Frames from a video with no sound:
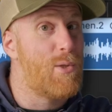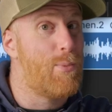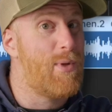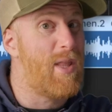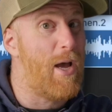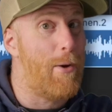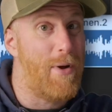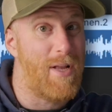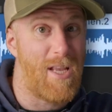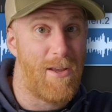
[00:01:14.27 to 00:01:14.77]

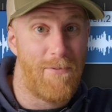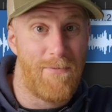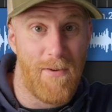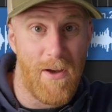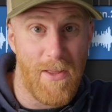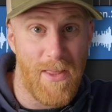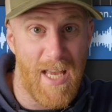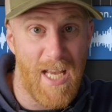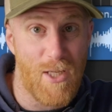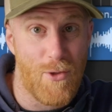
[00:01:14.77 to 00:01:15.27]
without any
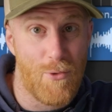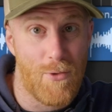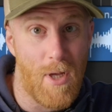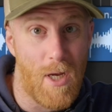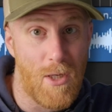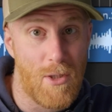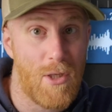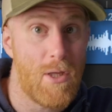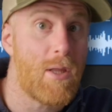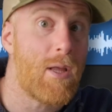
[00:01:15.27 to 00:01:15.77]
further
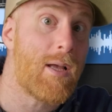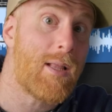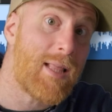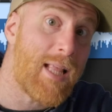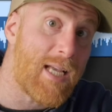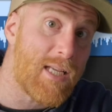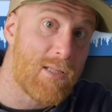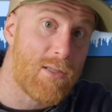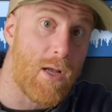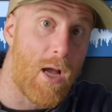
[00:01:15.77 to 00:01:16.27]
introduction,
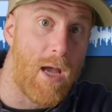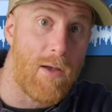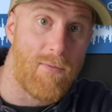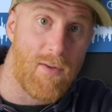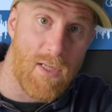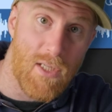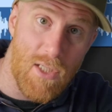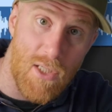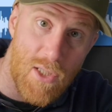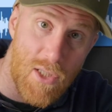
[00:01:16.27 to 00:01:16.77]
let's
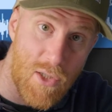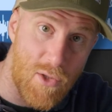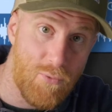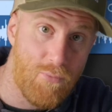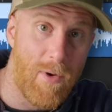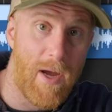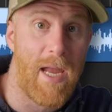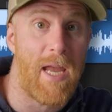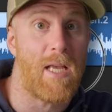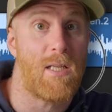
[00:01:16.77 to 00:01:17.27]
dive
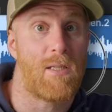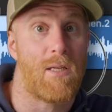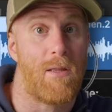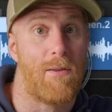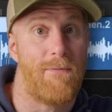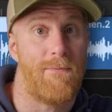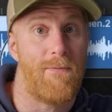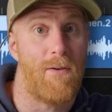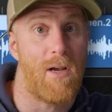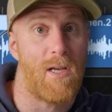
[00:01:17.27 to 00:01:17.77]
straight into
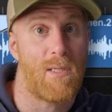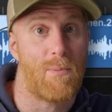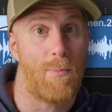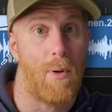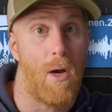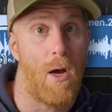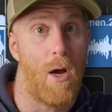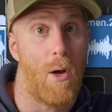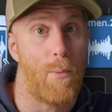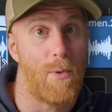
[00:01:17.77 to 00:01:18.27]
the first
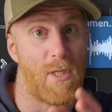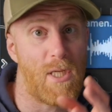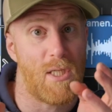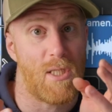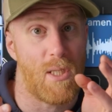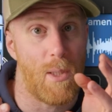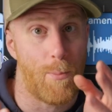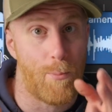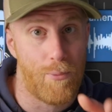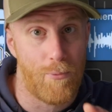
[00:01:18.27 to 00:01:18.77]
part, which
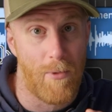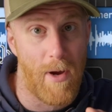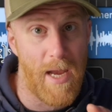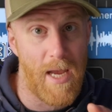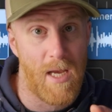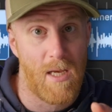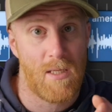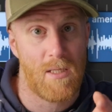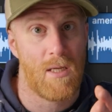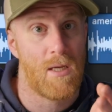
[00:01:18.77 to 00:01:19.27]
is the
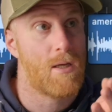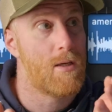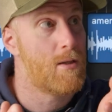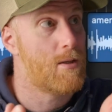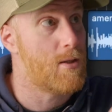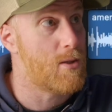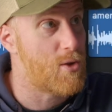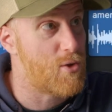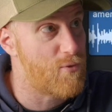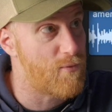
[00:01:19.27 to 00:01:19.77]
breaks,
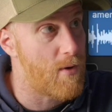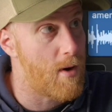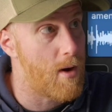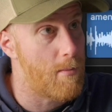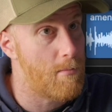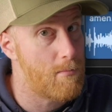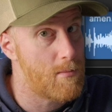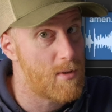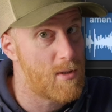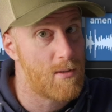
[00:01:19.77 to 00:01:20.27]
the
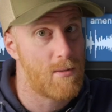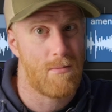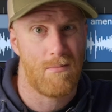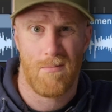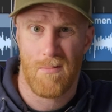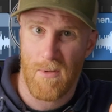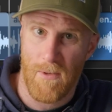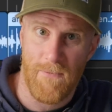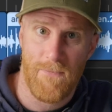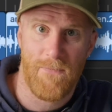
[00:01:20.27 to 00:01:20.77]
drums,
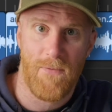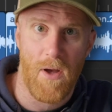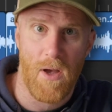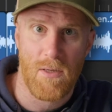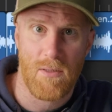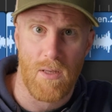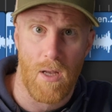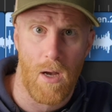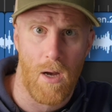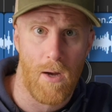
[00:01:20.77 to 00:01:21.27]
the
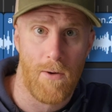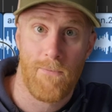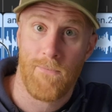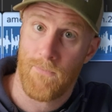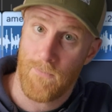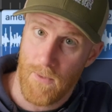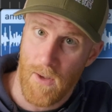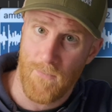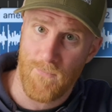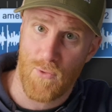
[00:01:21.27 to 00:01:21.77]
first half
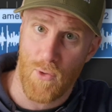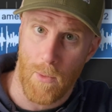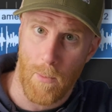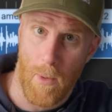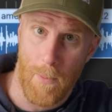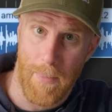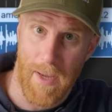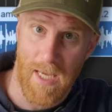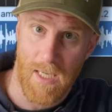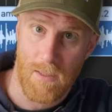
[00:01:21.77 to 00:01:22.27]
of drum
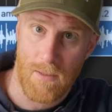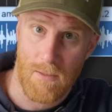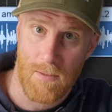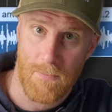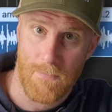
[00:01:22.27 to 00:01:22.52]
and bass.